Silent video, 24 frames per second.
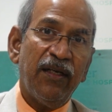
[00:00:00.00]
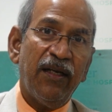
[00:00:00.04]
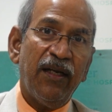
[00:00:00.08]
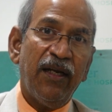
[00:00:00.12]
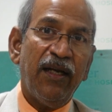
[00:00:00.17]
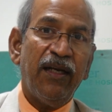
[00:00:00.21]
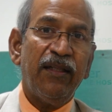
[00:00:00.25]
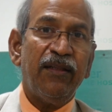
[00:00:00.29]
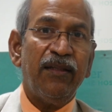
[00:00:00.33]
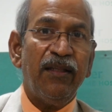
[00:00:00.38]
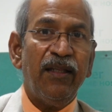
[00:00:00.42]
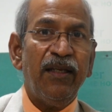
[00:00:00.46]

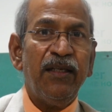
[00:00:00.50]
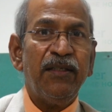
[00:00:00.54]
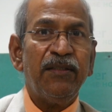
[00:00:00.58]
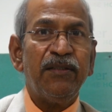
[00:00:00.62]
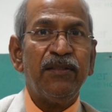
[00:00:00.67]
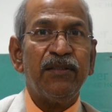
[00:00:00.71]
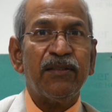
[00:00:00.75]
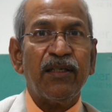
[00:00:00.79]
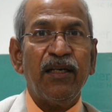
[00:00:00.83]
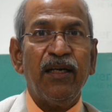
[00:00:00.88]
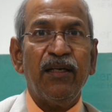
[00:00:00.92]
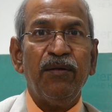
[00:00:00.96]
And
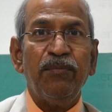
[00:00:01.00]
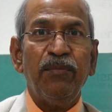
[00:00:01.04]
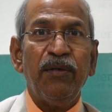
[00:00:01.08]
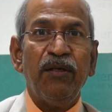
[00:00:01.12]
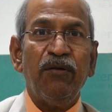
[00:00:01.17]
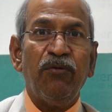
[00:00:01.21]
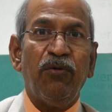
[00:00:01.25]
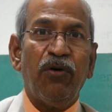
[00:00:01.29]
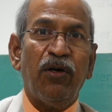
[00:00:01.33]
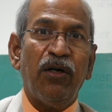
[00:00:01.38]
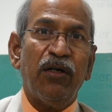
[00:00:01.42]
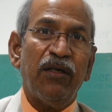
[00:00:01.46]
this can be
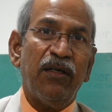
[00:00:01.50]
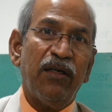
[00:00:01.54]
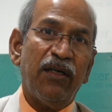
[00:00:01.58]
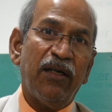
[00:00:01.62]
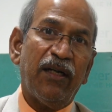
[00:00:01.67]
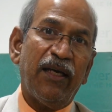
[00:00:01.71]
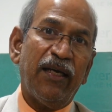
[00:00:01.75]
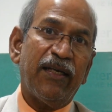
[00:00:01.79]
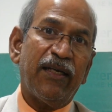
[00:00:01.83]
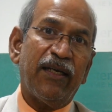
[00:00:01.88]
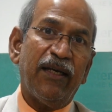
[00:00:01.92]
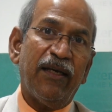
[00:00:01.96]
worn
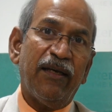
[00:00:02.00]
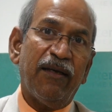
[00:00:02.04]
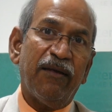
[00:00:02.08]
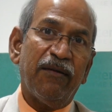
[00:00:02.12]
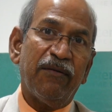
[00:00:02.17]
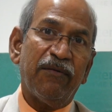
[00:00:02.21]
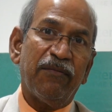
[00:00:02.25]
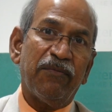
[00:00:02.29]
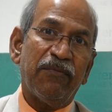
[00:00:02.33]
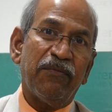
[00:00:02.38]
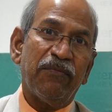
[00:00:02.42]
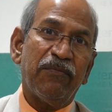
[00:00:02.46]
like
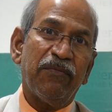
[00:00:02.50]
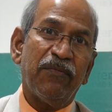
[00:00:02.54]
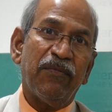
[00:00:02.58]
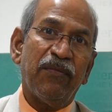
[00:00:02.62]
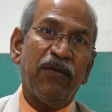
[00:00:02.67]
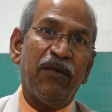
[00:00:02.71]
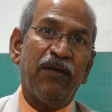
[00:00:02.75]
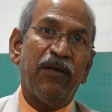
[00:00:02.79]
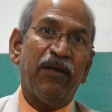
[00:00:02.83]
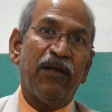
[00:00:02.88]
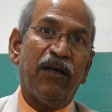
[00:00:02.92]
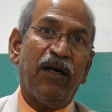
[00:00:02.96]
a
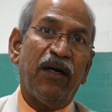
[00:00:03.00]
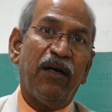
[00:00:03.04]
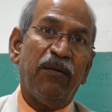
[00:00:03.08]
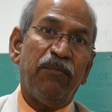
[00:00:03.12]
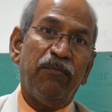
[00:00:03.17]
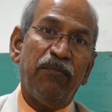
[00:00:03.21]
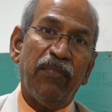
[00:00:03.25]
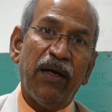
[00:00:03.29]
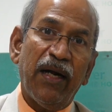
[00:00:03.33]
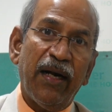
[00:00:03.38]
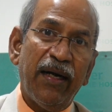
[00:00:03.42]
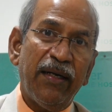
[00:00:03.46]

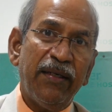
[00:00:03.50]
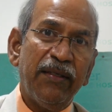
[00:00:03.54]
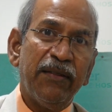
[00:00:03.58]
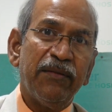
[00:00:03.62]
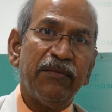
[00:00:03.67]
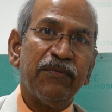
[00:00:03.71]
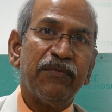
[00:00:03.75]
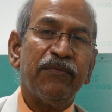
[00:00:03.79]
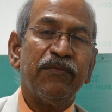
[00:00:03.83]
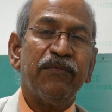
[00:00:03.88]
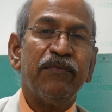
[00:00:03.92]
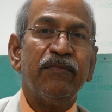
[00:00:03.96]
armband,
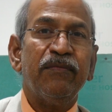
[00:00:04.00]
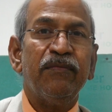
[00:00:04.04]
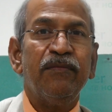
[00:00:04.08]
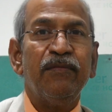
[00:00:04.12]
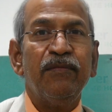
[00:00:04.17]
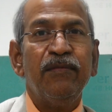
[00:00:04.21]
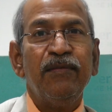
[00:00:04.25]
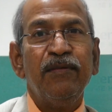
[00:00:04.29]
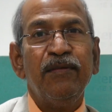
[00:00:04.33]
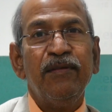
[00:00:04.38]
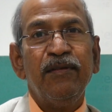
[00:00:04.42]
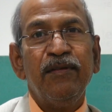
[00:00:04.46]

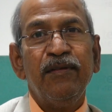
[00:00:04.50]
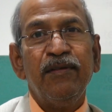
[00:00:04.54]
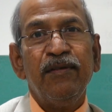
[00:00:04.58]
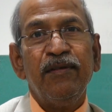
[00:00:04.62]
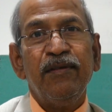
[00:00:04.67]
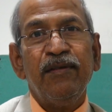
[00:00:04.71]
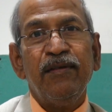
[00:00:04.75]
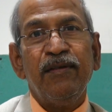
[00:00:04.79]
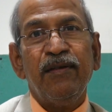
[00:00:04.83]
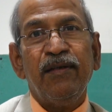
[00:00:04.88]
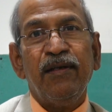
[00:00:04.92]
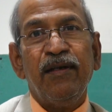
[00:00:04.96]

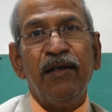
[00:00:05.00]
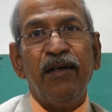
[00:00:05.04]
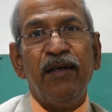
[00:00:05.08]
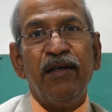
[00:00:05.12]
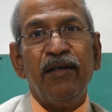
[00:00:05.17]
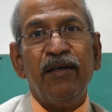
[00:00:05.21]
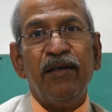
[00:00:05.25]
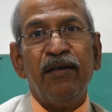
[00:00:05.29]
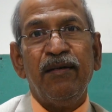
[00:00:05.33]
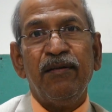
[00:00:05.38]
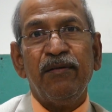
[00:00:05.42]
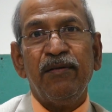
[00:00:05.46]

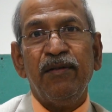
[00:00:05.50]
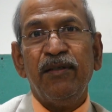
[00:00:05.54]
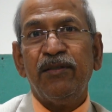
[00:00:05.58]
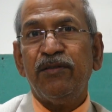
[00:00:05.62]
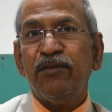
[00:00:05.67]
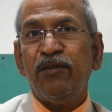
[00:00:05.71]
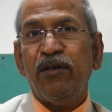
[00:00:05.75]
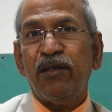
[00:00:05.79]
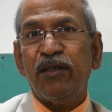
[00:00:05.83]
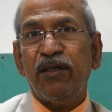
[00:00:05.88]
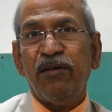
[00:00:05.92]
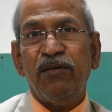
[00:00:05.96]
and
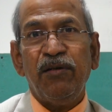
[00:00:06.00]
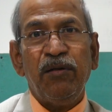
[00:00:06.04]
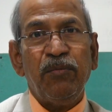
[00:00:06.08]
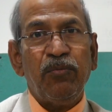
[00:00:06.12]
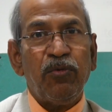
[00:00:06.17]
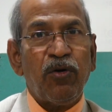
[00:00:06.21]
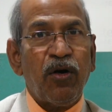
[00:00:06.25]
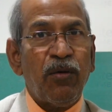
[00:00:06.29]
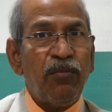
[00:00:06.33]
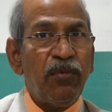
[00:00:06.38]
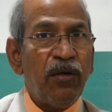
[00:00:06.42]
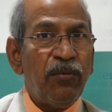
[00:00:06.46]
it's not any
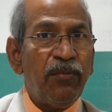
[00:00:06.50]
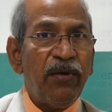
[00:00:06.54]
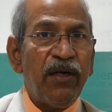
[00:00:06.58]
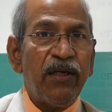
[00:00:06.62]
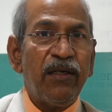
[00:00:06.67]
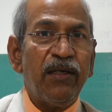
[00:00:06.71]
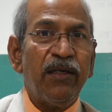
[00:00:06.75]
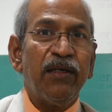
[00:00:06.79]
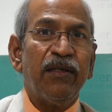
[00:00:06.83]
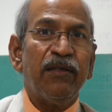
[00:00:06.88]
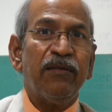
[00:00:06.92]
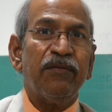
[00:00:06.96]

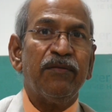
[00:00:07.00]
problematic.